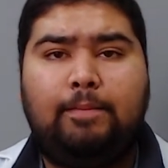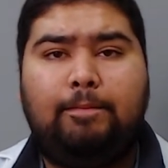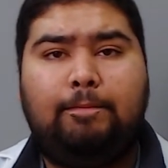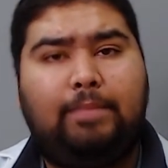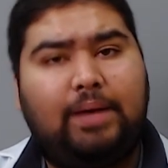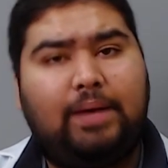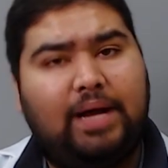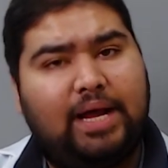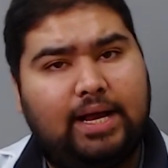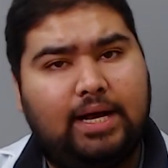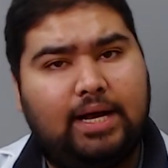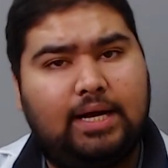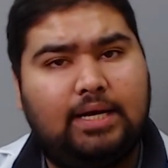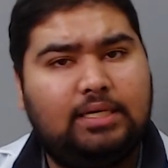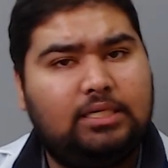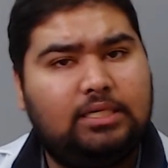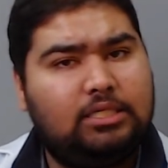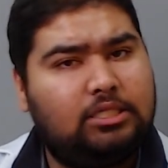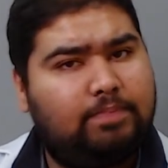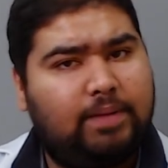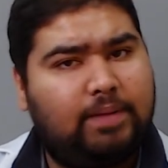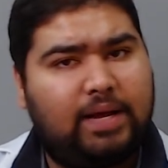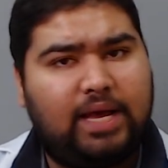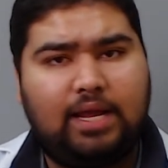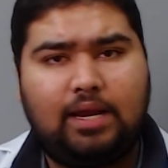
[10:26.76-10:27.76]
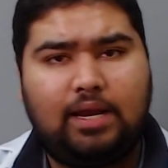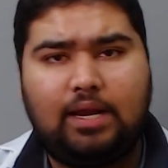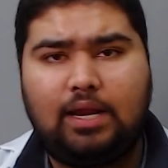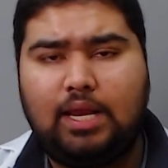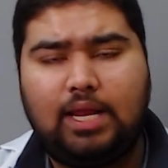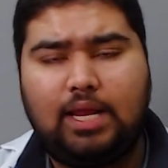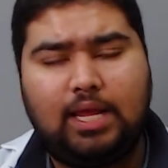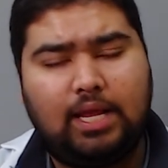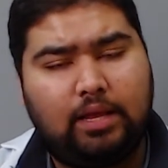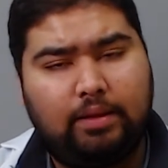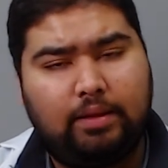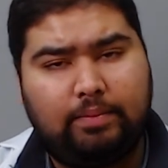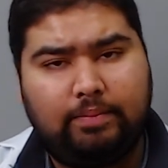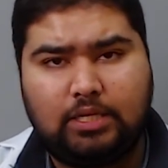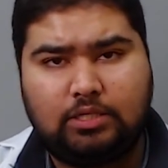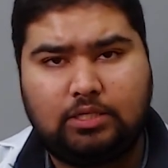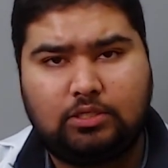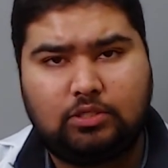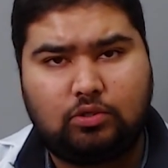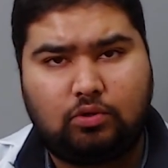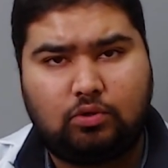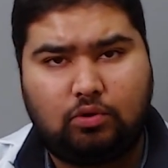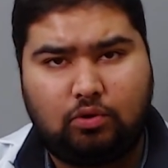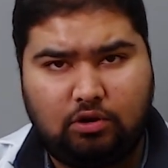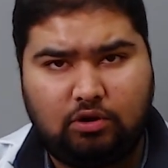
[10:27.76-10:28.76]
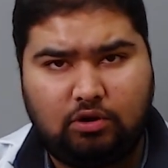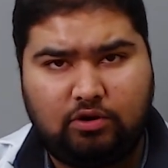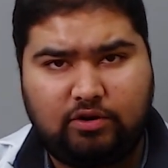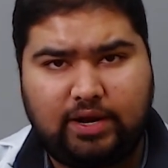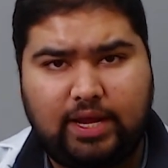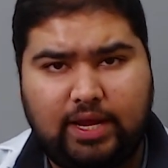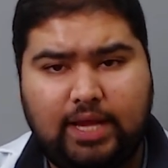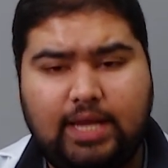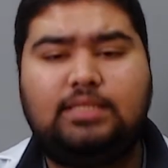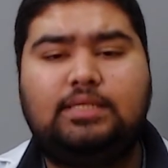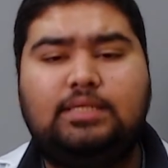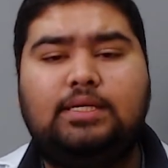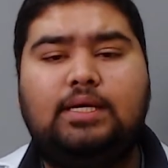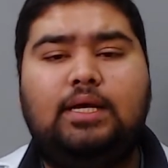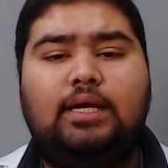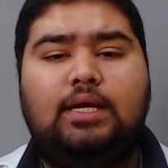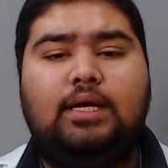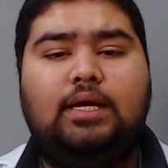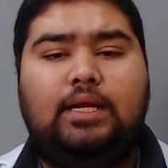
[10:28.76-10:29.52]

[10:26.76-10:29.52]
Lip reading: by a spiral ligament, all right?